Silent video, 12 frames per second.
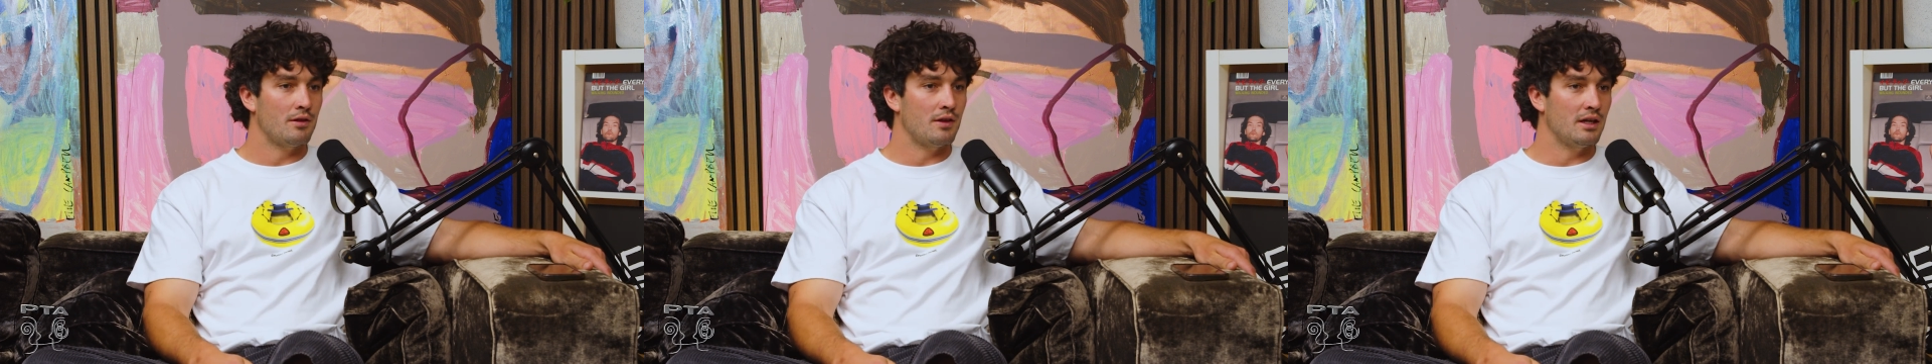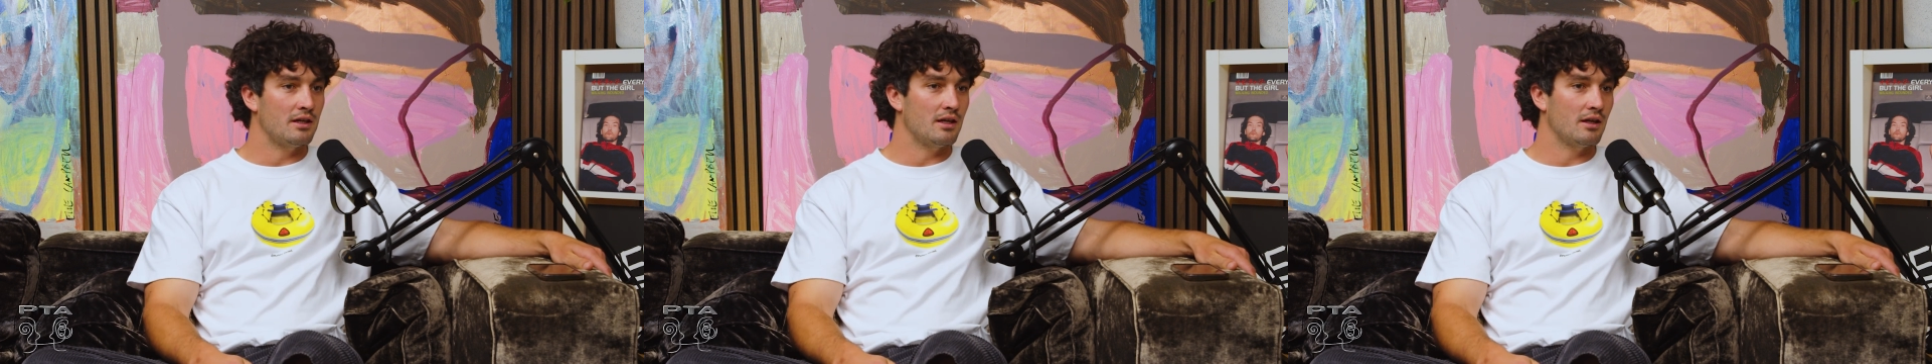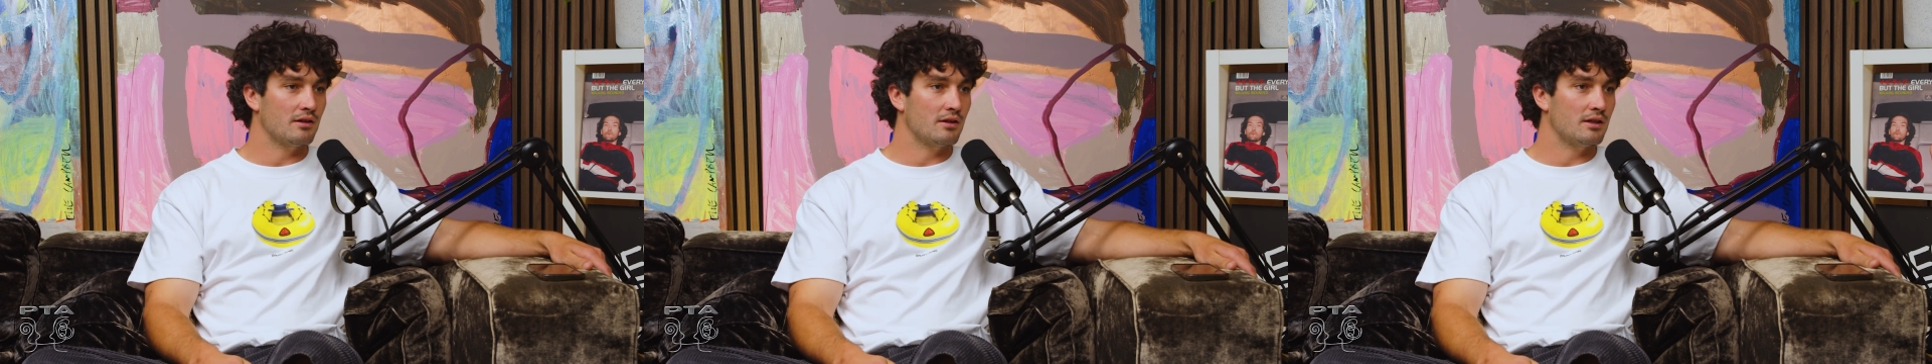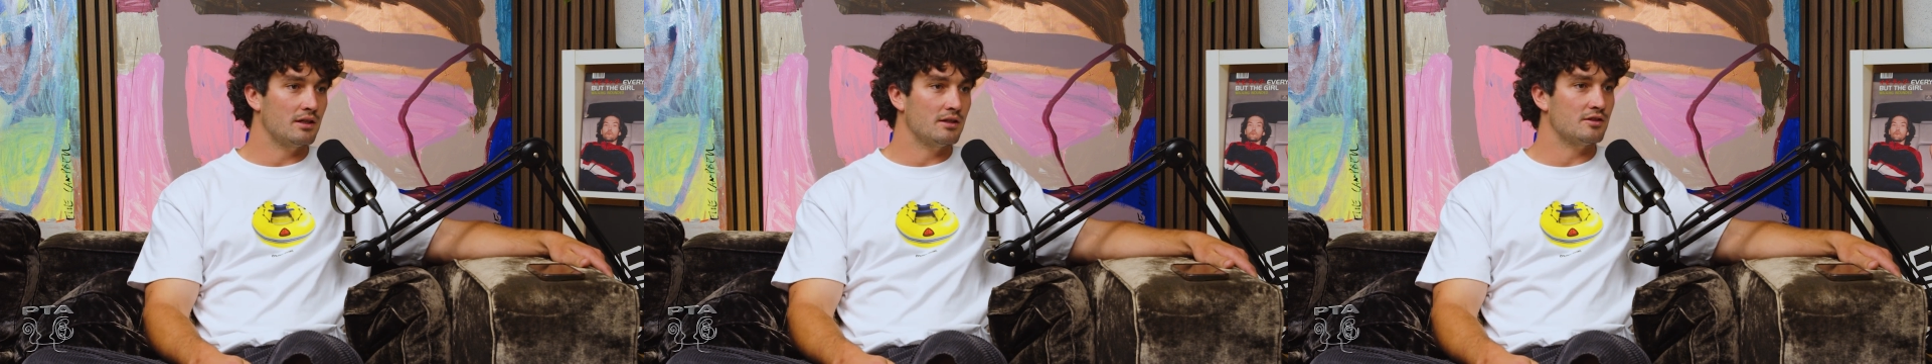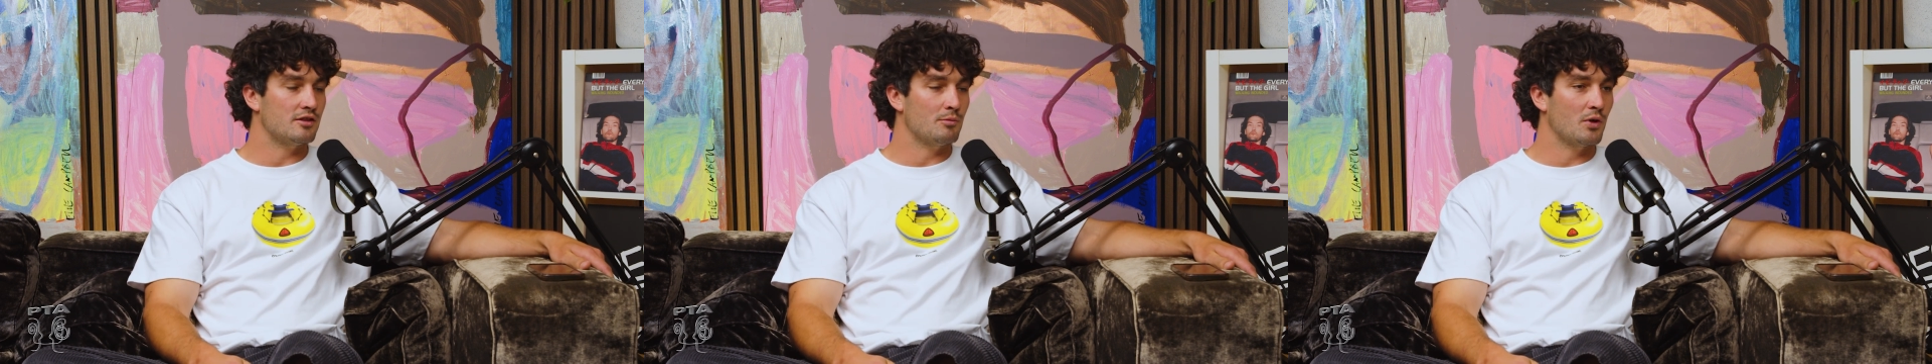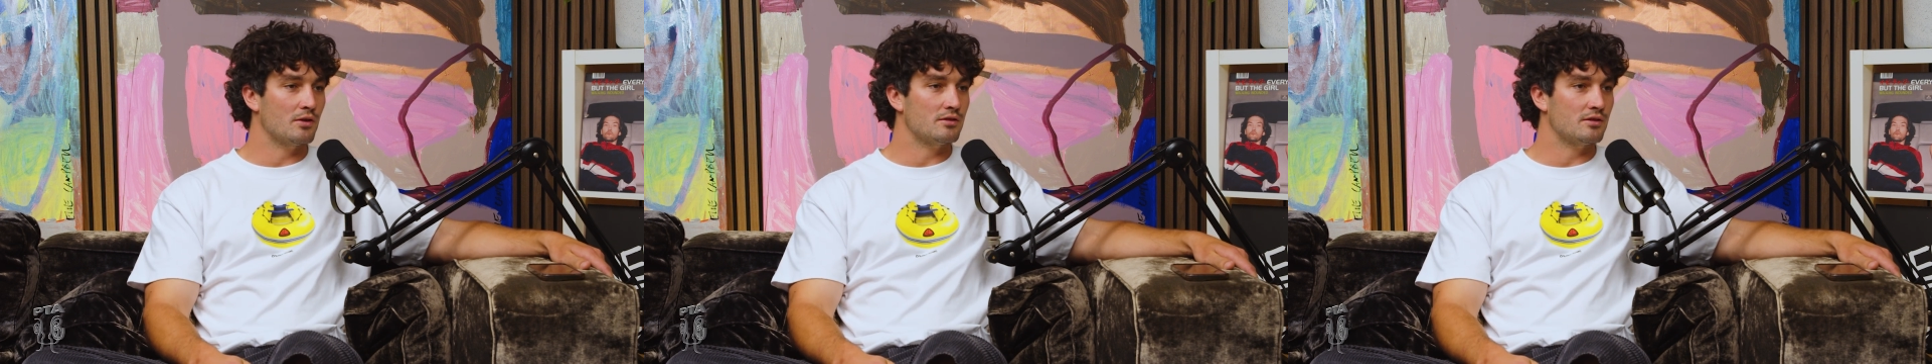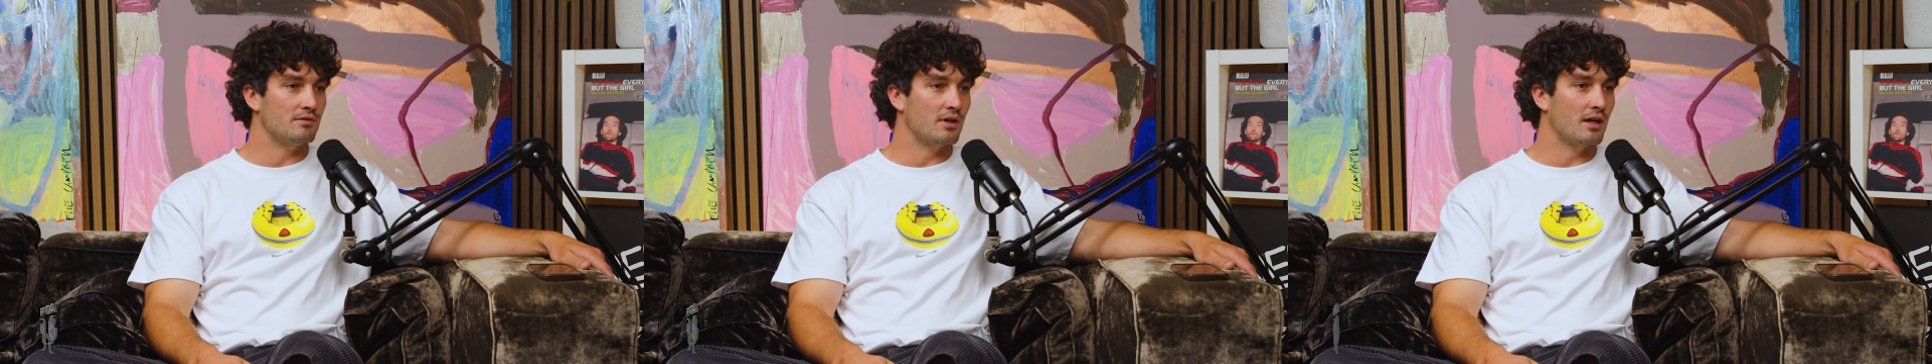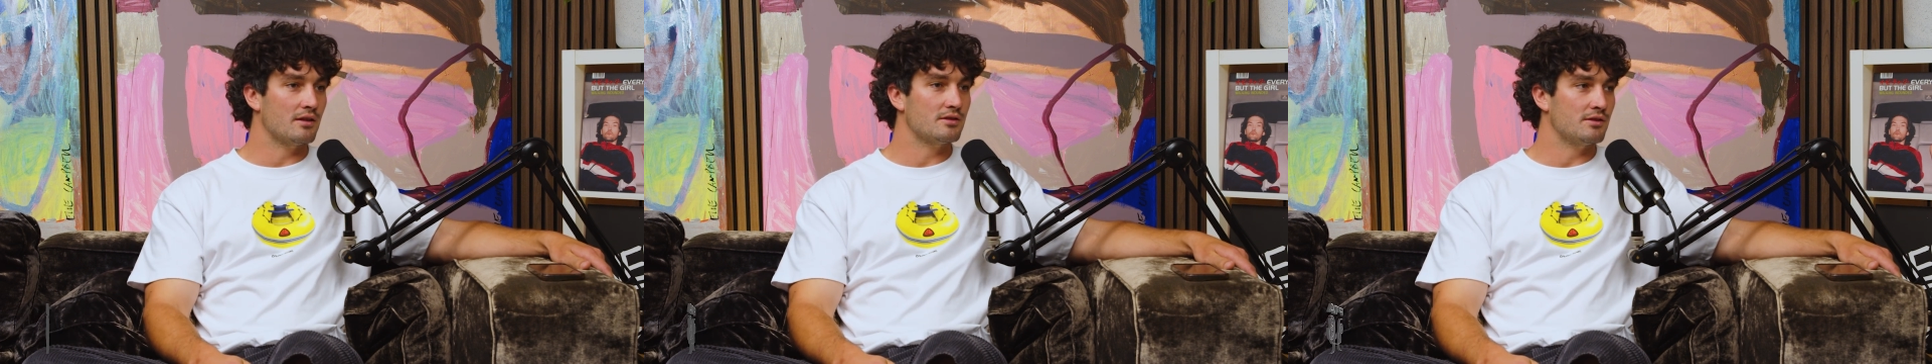thinking that it is the most
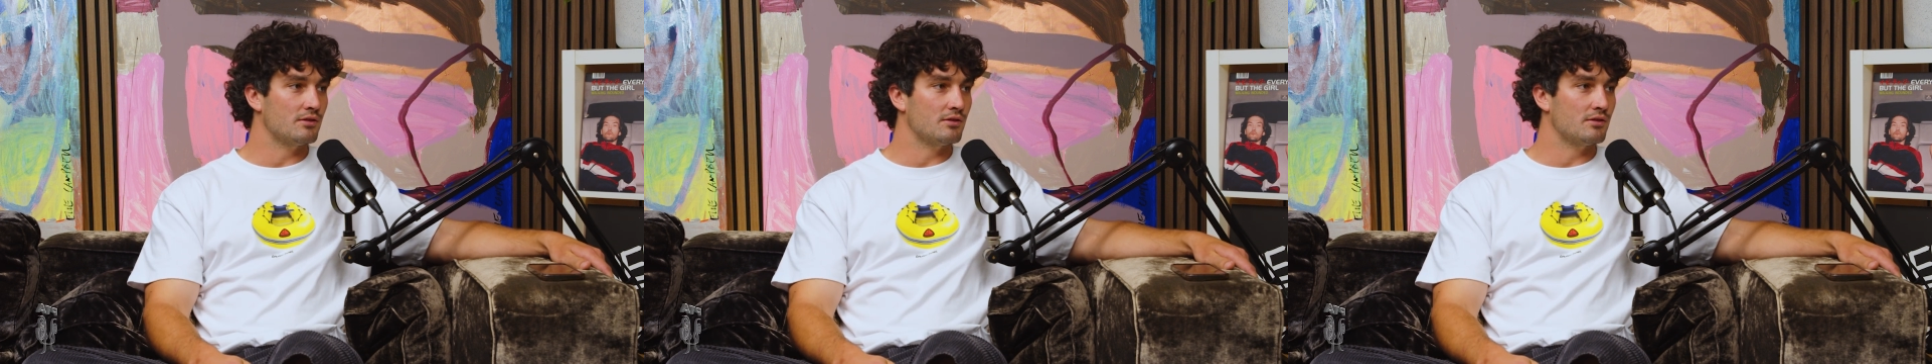advanced